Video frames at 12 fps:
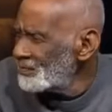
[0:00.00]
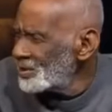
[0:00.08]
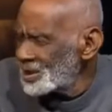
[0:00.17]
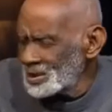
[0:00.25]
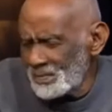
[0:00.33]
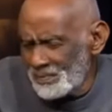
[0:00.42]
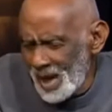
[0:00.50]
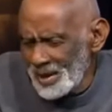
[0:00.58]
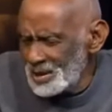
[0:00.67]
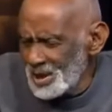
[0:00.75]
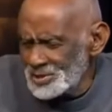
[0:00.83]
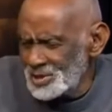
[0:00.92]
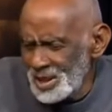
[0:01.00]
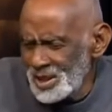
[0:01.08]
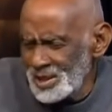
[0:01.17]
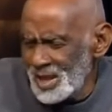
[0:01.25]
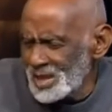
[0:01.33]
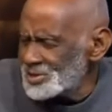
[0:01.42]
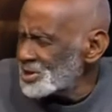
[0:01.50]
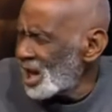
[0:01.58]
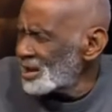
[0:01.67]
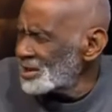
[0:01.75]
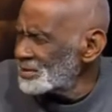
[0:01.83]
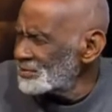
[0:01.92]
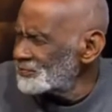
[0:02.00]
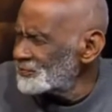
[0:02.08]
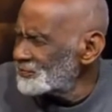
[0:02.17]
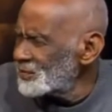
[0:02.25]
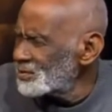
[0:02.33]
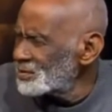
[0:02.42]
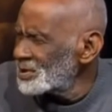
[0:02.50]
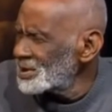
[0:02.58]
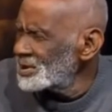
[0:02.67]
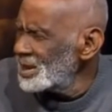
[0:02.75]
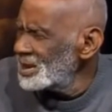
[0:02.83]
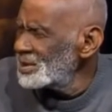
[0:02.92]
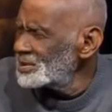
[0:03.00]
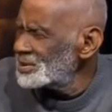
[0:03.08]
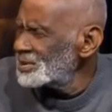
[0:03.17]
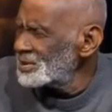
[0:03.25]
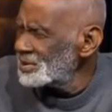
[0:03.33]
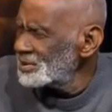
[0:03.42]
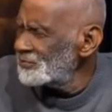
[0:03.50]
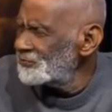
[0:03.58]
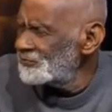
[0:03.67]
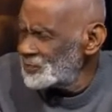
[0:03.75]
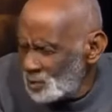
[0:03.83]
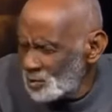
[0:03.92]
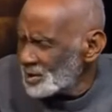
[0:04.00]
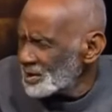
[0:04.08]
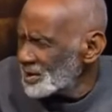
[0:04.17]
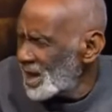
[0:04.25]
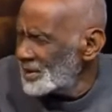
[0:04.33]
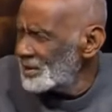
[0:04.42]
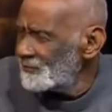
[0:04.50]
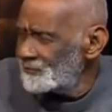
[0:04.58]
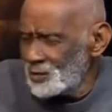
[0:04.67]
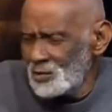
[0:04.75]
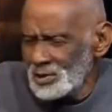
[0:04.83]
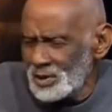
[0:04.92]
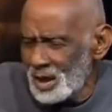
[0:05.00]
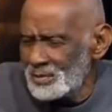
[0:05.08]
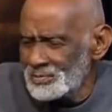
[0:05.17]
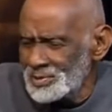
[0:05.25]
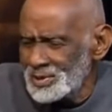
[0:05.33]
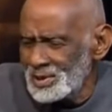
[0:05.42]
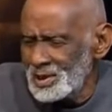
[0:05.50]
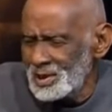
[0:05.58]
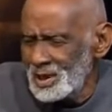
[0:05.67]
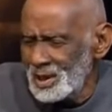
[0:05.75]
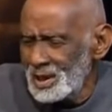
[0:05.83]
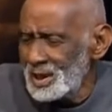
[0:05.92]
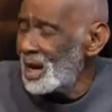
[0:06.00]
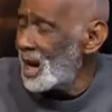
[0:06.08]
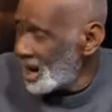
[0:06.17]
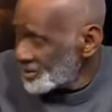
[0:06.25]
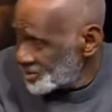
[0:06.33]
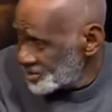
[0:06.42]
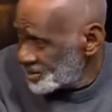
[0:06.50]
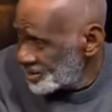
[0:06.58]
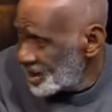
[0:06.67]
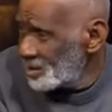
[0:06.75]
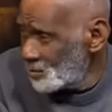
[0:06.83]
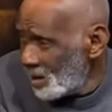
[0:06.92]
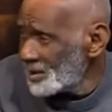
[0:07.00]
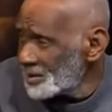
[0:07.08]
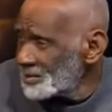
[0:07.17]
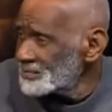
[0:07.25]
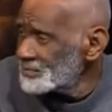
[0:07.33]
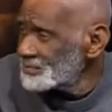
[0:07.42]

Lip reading: Because the body doesn't need that solid food. It needs fuel, and the fuel comes oxygen and water.